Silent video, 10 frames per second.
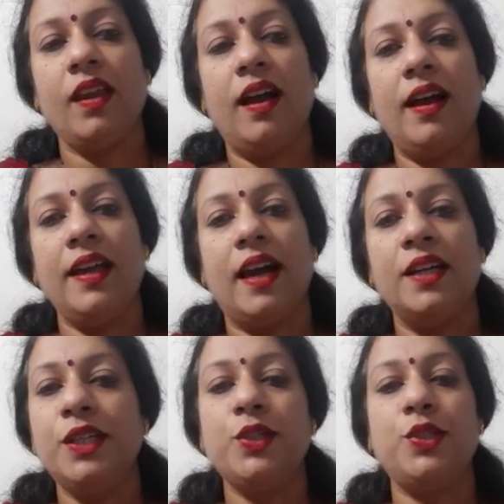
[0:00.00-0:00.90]
I
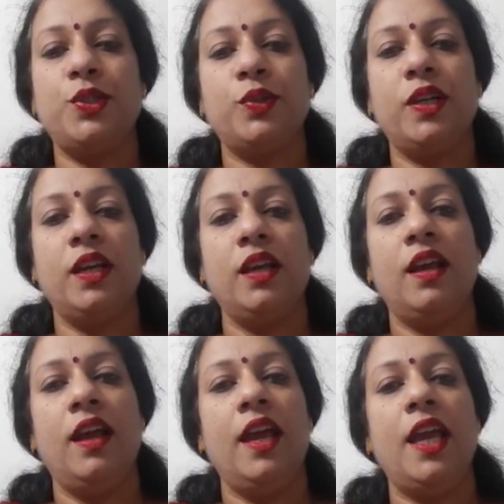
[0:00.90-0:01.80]
understood
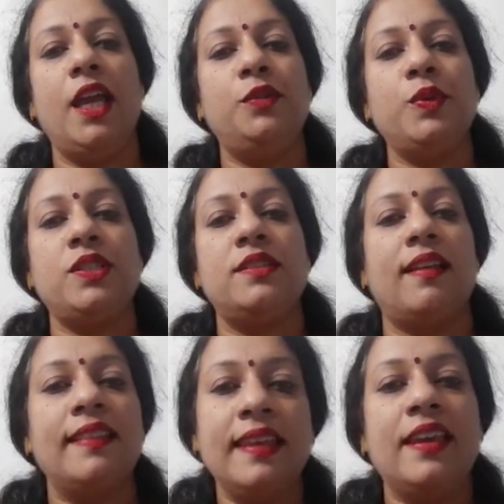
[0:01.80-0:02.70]
it was
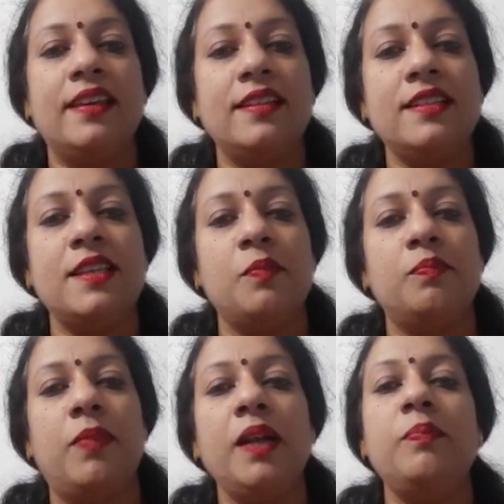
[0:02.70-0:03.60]
nothing else
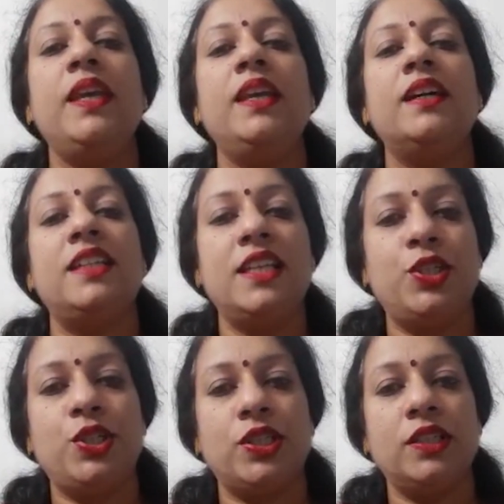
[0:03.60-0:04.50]
but being a
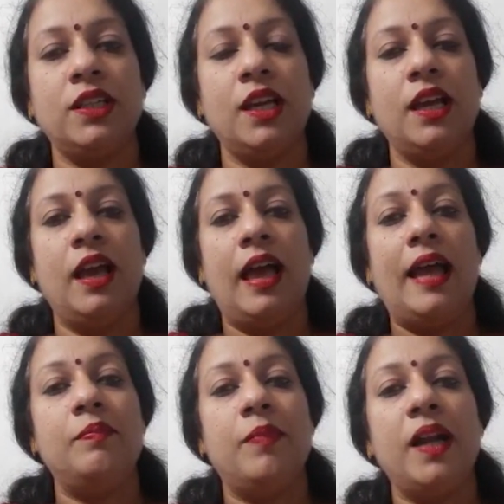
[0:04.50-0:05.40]
teacher
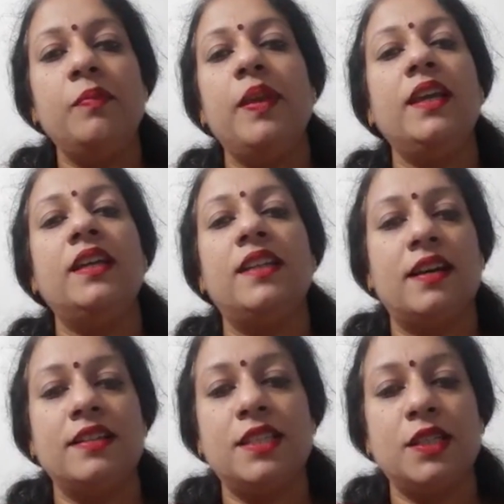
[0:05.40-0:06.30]
and but being a
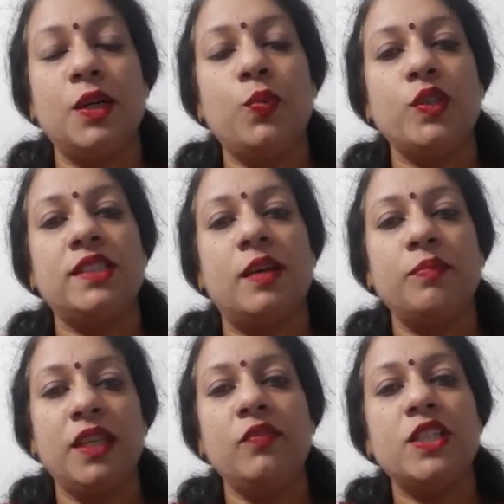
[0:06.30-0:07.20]
dancer was
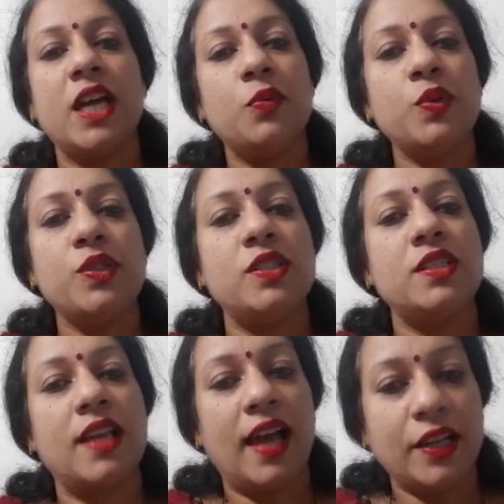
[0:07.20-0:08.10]
something which I
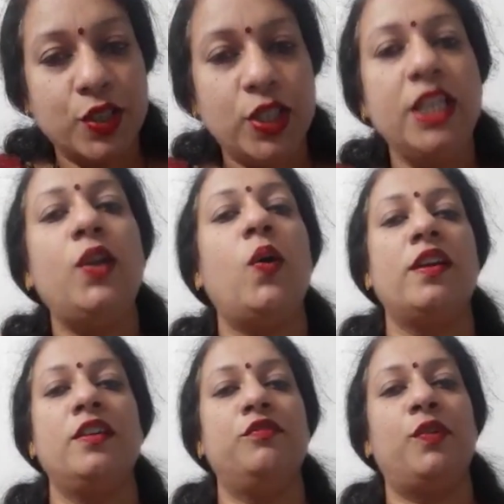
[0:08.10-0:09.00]
was actually
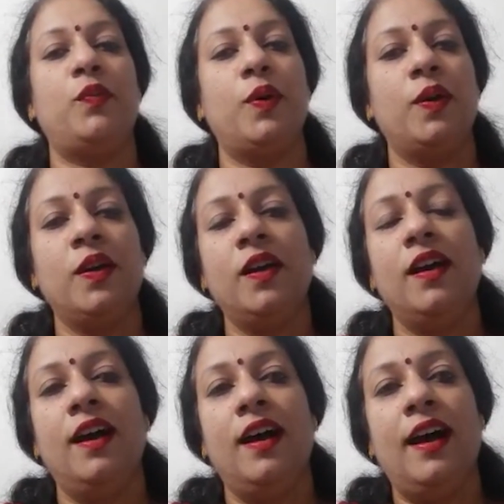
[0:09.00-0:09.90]
longing for.
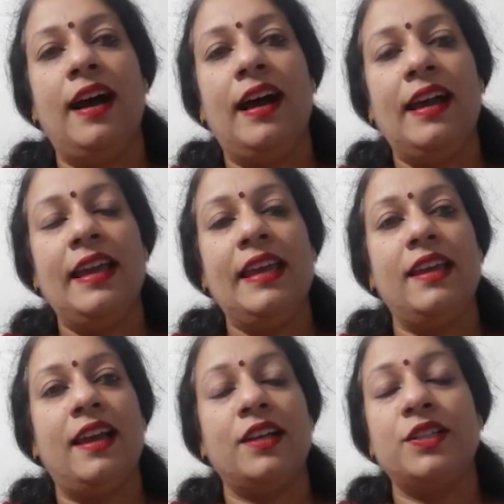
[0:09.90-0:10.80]
I
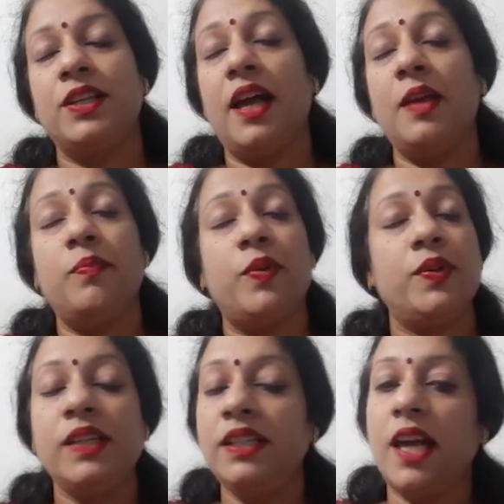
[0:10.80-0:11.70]
am
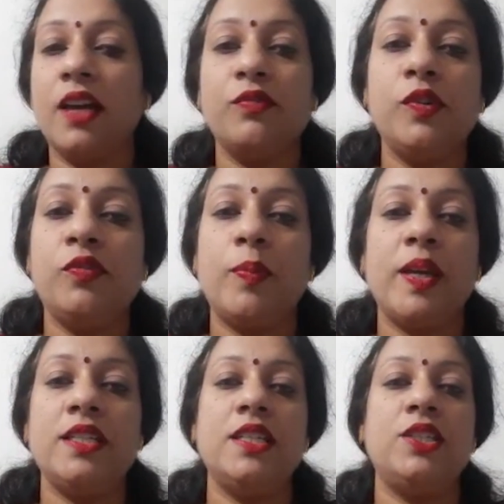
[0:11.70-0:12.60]
really thankful for
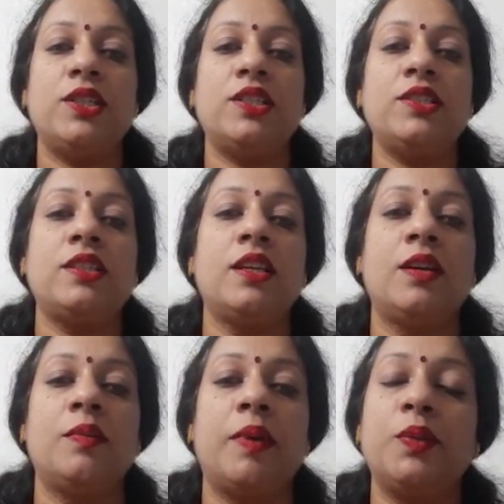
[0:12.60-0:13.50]
my teachers,
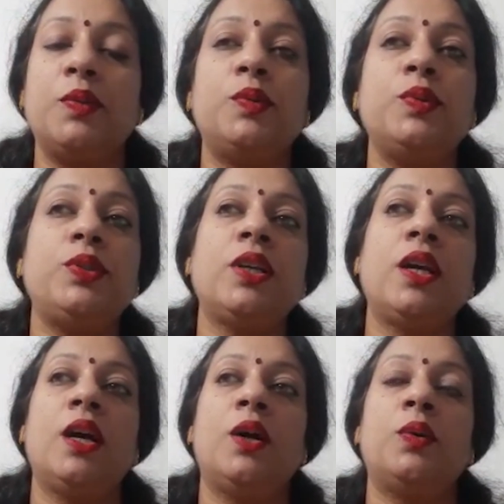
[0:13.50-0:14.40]
my gurus,
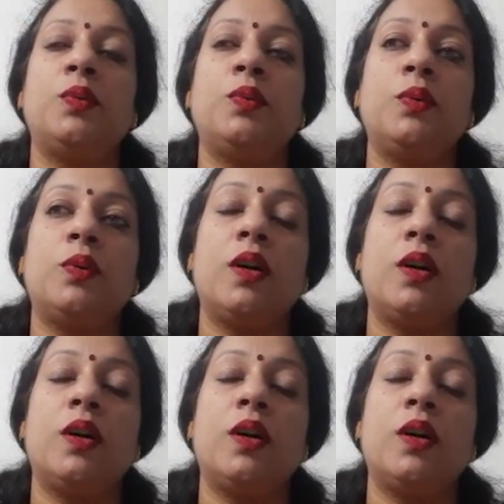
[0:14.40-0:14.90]
who